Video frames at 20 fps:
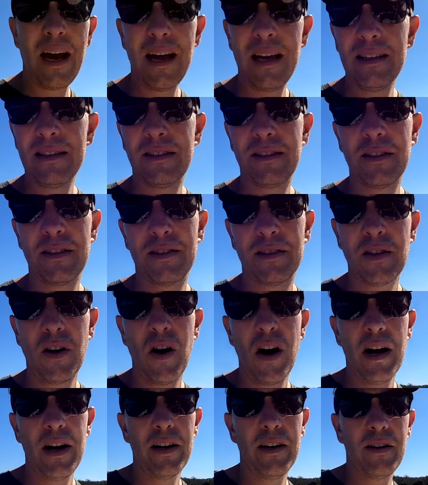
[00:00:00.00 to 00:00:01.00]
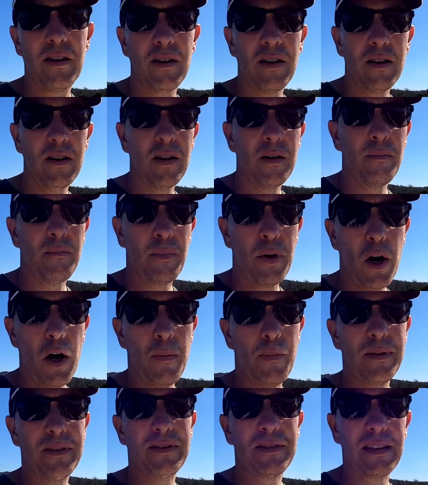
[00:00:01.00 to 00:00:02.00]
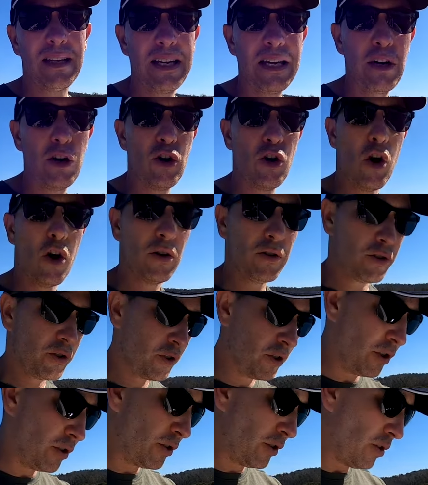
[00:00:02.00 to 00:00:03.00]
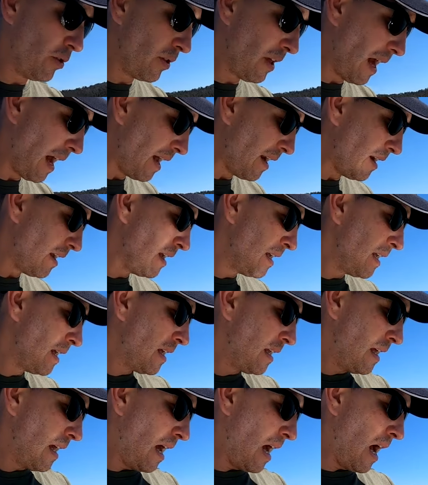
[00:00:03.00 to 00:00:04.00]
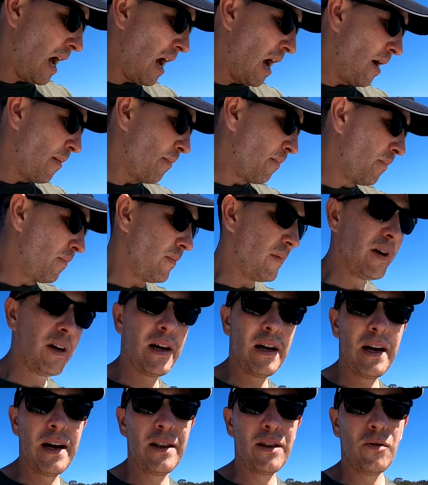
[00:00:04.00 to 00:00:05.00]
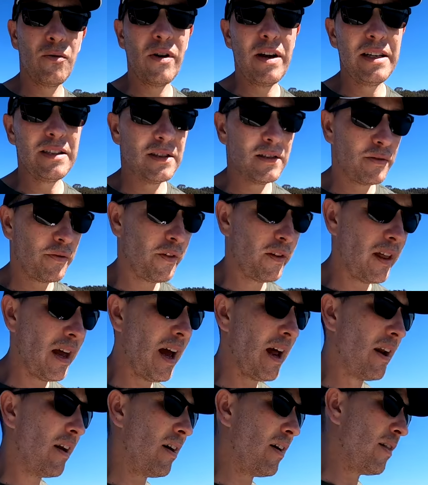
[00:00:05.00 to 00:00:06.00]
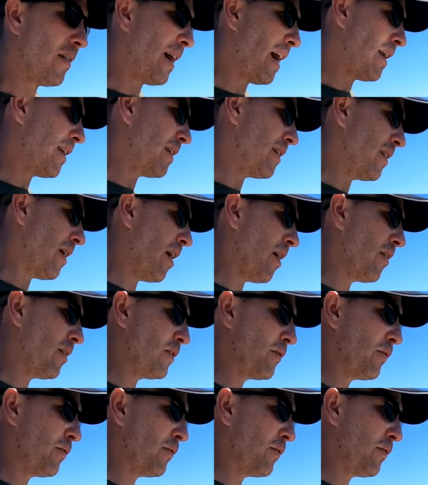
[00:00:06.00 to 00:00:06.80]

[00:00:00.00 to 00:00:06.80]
has decided purposely not to do that. And the reasons for that are